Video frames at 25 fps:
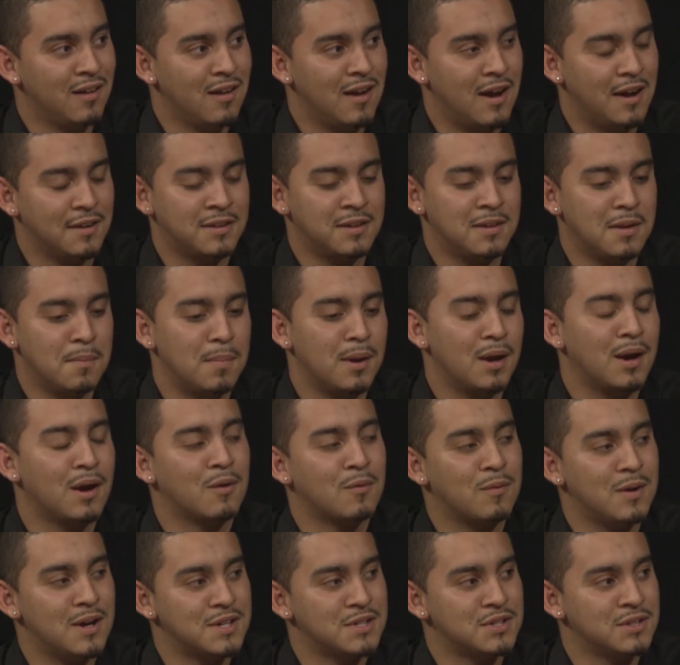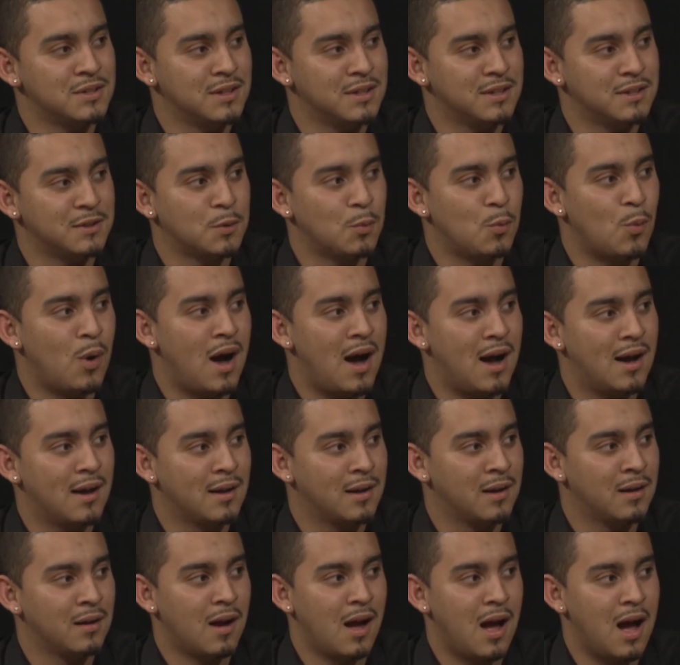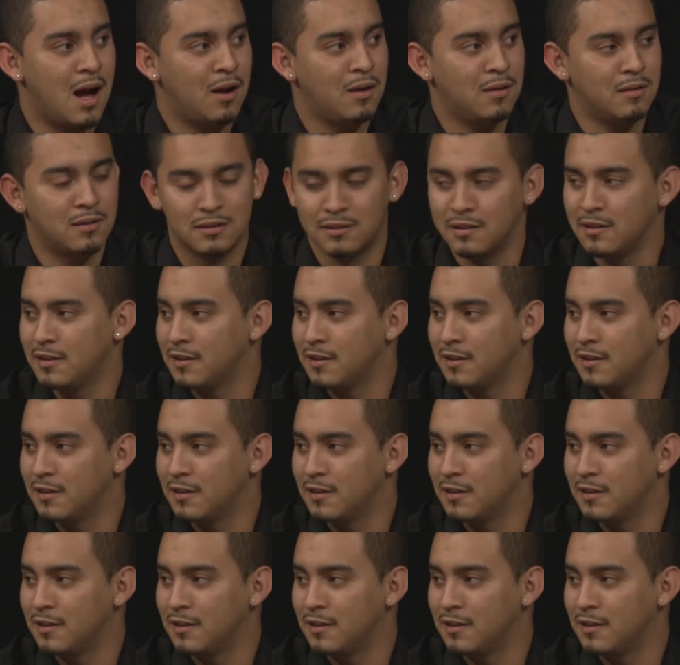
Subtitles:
I think the bigger question is why and how